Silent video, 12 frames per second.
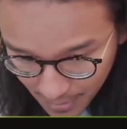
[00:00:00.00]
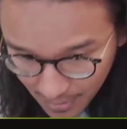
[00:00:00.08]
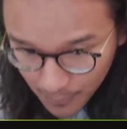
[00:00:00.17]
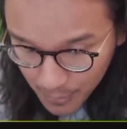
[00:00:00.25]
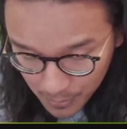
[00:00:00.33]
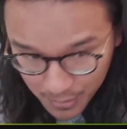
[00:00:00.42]

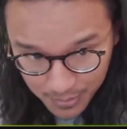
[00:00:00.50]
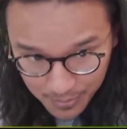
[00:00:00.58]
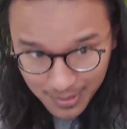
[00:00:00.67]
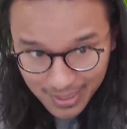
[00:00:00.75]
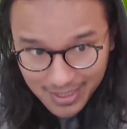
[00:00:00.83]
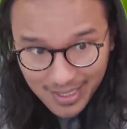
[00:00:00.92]
which was
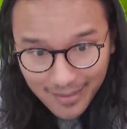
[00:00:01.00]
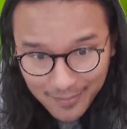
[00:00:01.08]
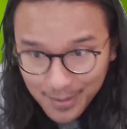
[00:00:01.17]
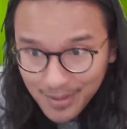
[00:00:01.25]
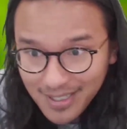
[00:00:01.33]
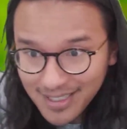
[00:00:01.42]
really
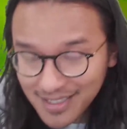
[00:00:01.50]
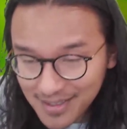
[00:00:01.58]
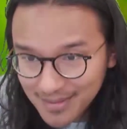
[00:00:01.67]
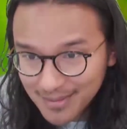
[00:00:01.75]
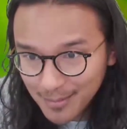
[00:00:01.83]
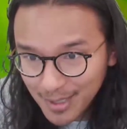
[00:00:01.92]
insightful. Like that's
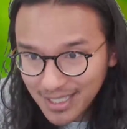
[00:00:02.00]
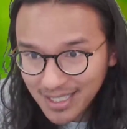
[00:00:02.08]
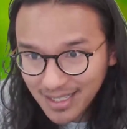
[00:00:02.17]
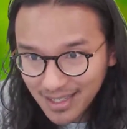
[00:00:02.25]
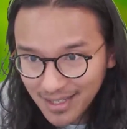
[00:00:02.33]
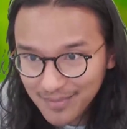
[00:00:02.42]
a really
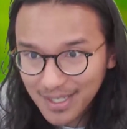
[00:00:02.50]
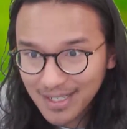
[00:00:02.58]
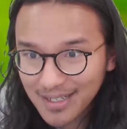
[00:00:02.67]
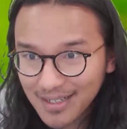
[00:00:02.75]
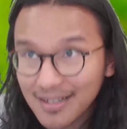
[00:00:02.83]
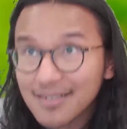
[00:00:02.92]

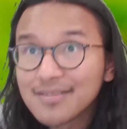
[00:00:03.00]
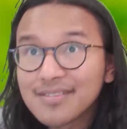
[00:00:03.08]
clever,